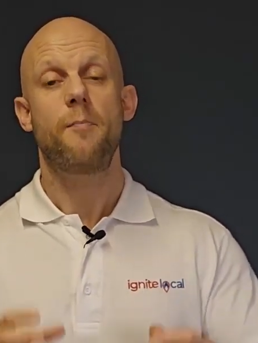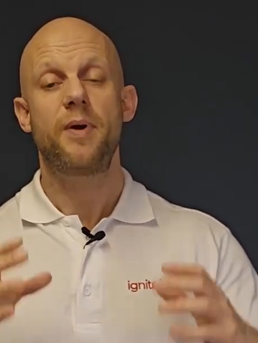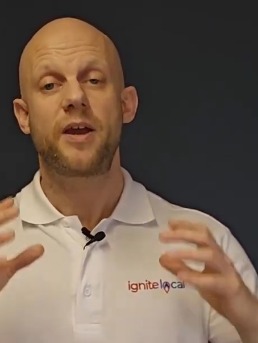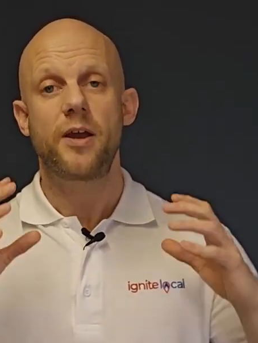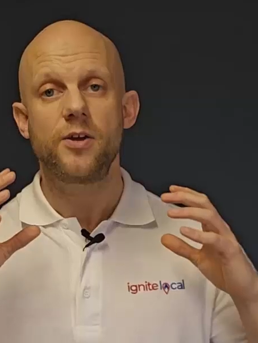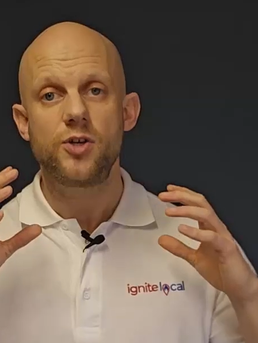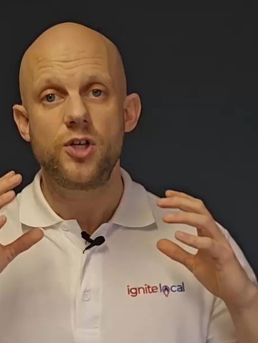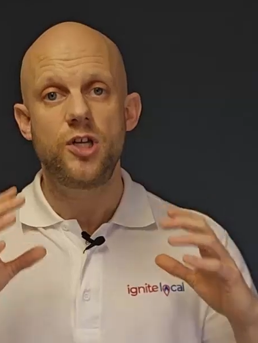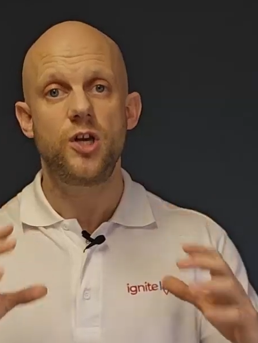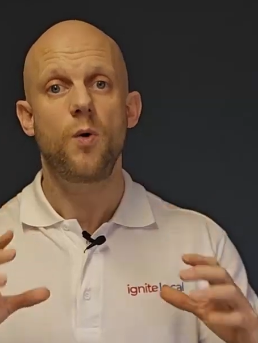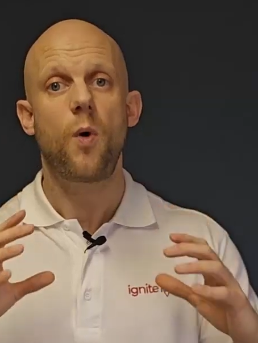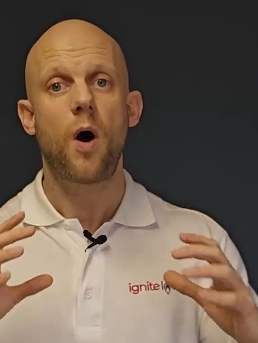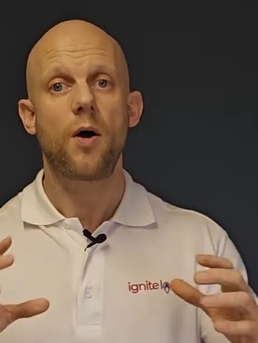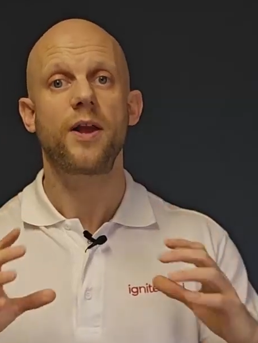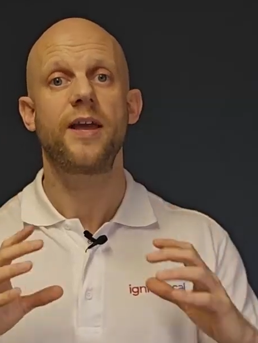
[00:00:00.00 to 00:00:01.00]
because
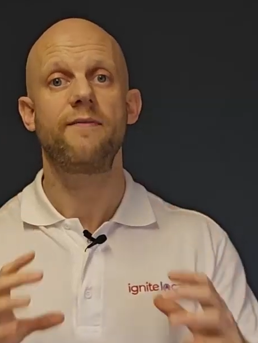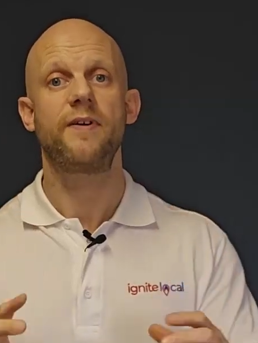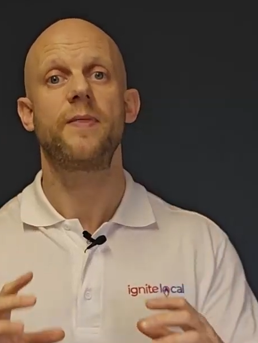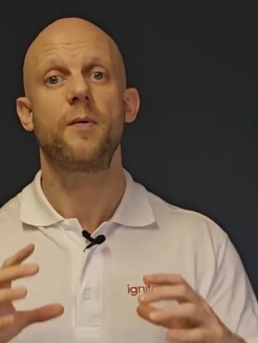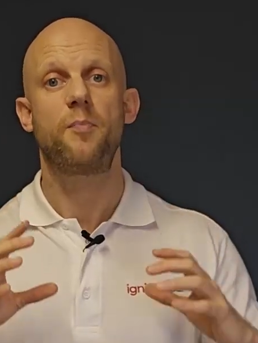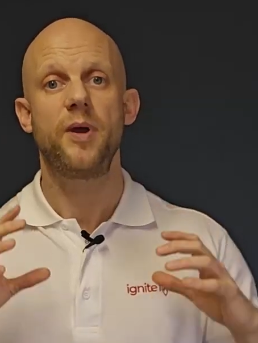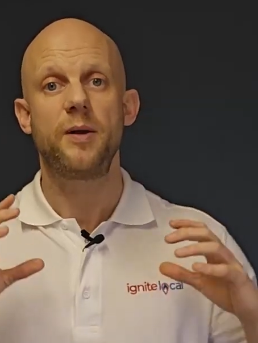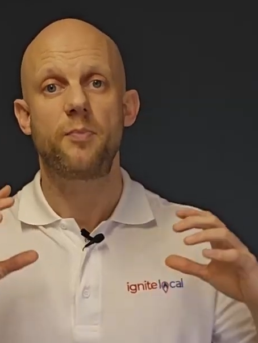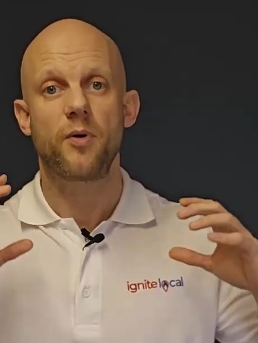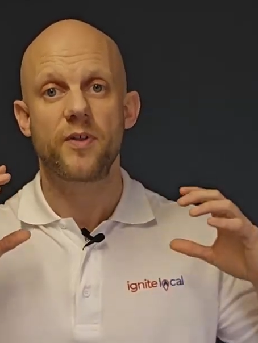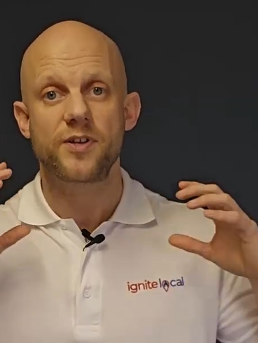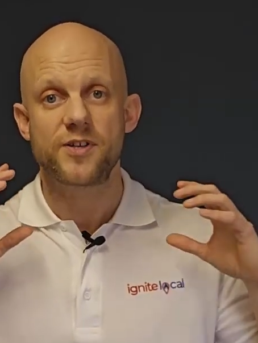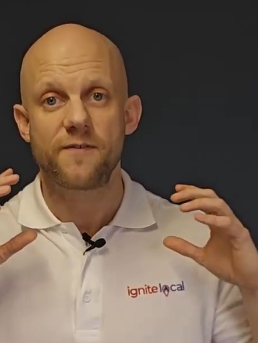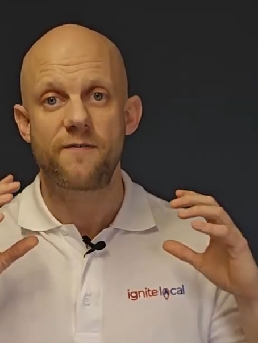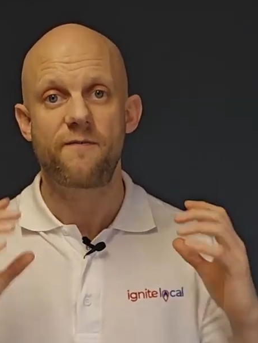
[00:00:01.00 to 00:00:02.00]
you aren't giving the
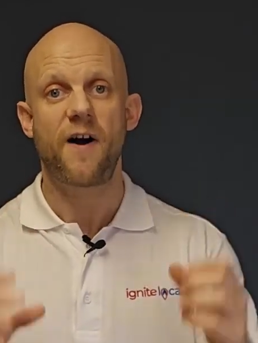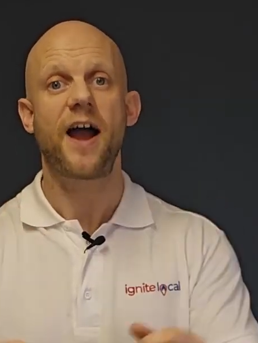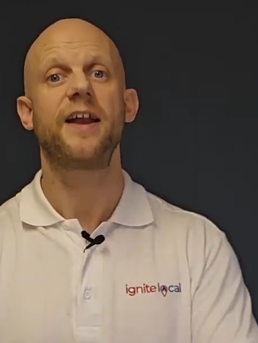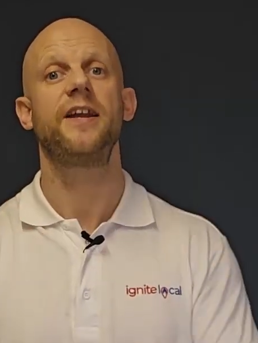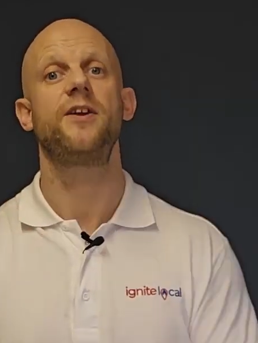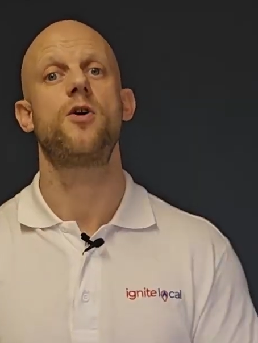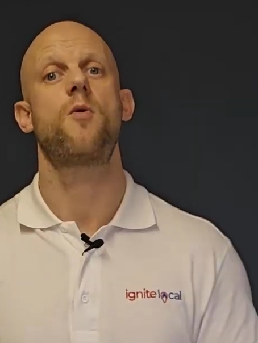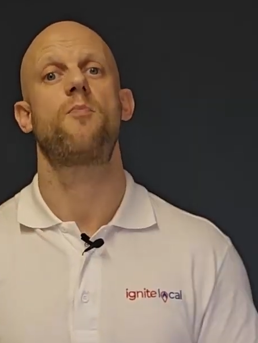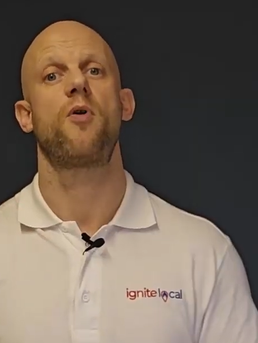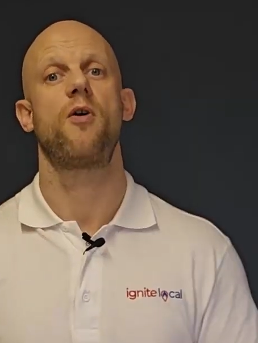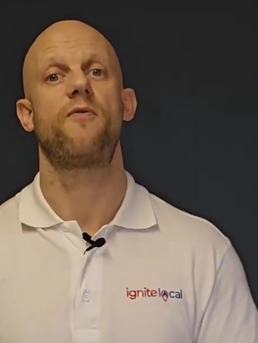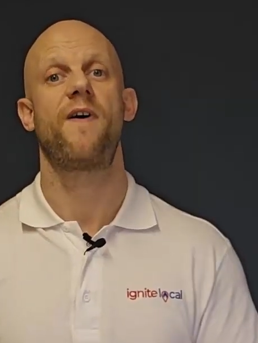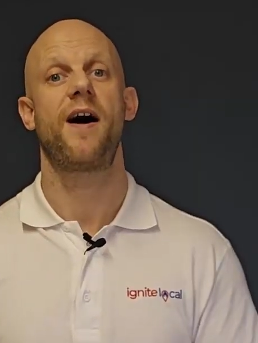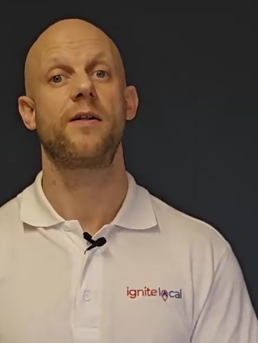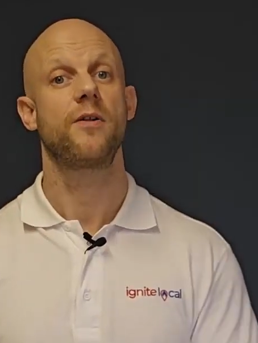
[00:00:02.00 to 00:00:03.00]
people that are finding your
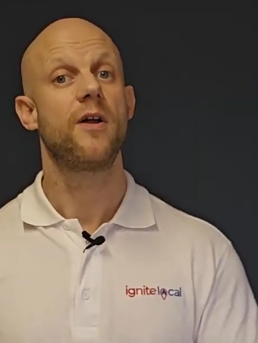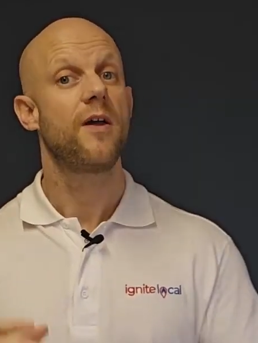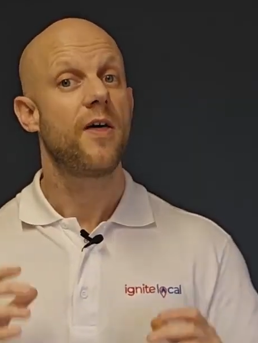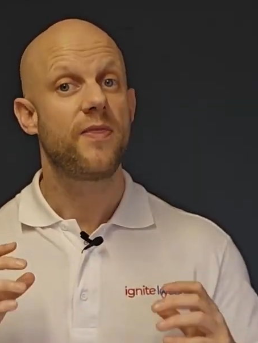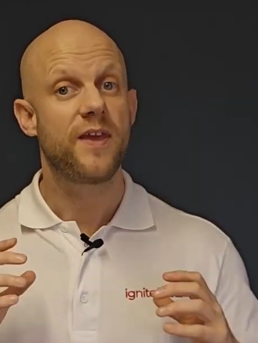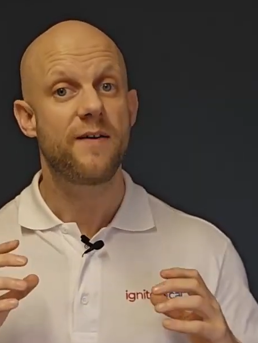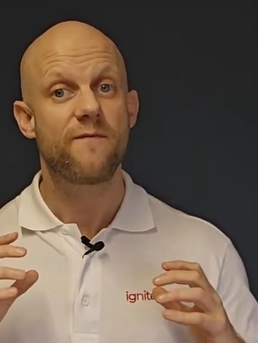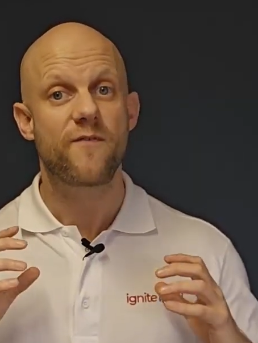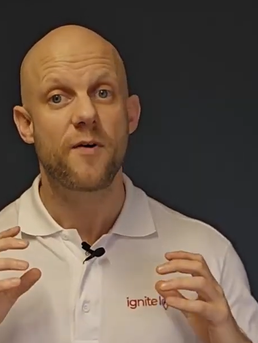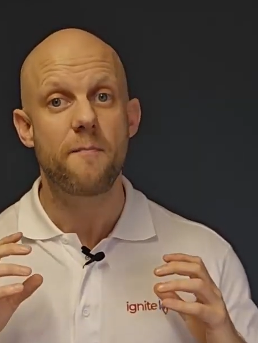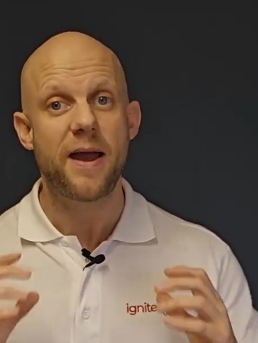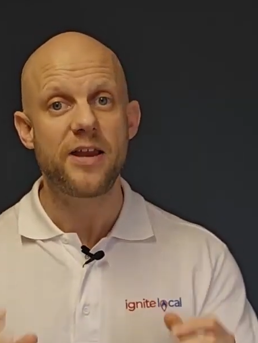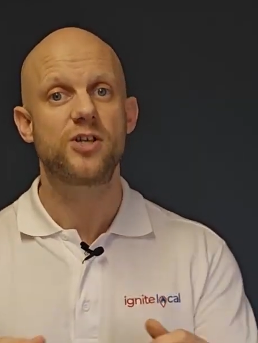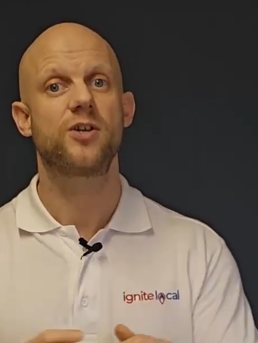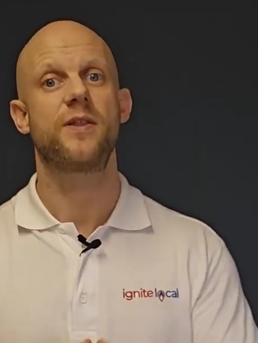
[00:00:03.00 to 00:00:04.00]
profile the
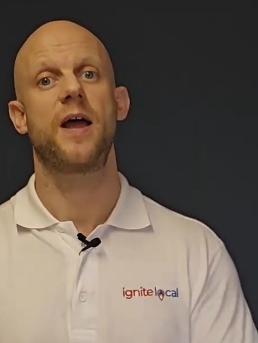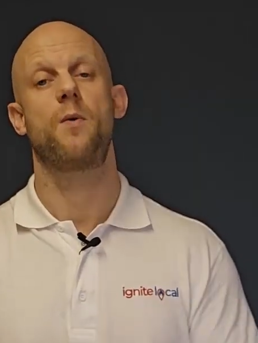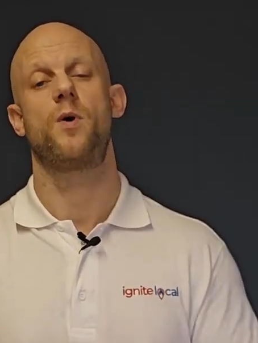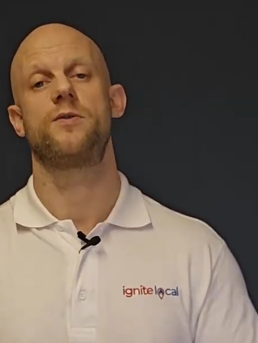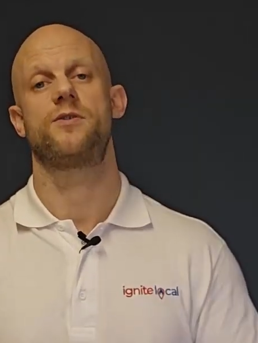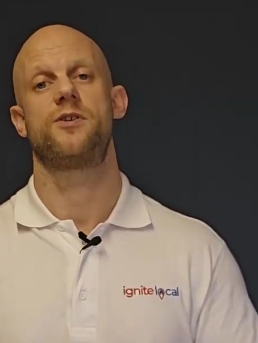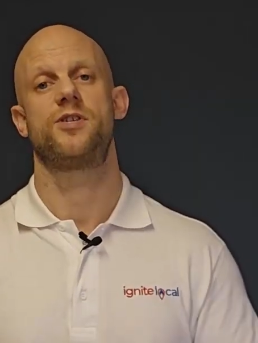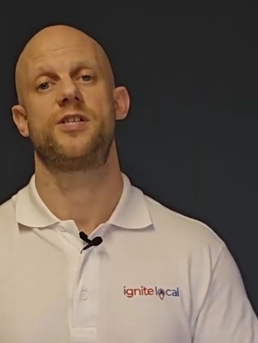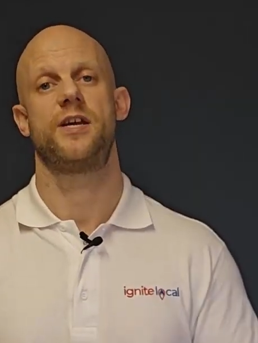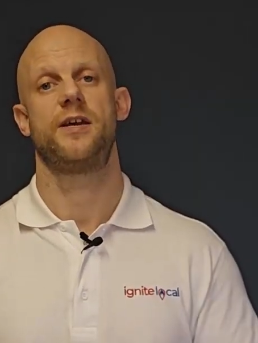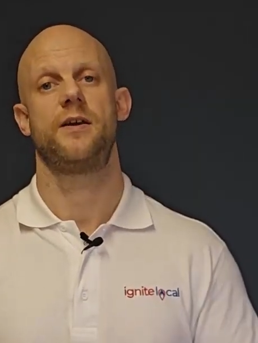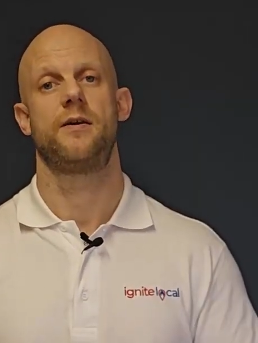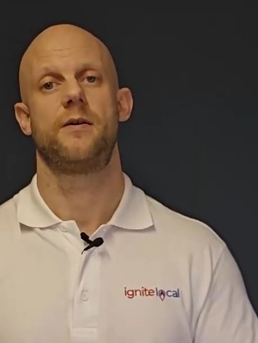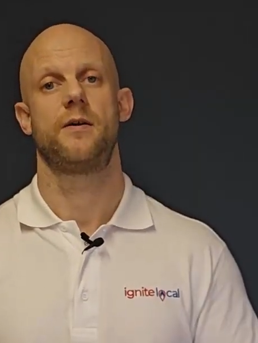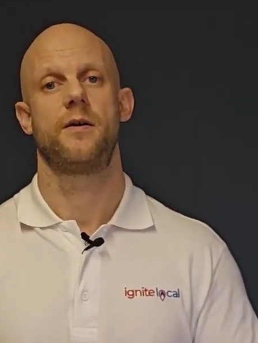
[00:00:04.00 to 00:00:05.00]
information they want to
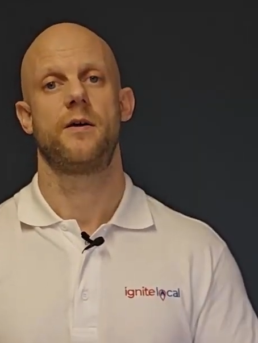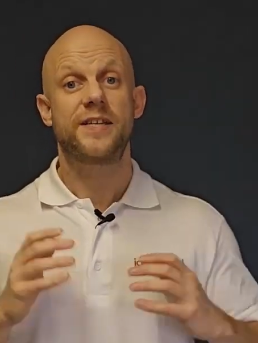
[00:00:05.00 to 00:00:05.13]
see.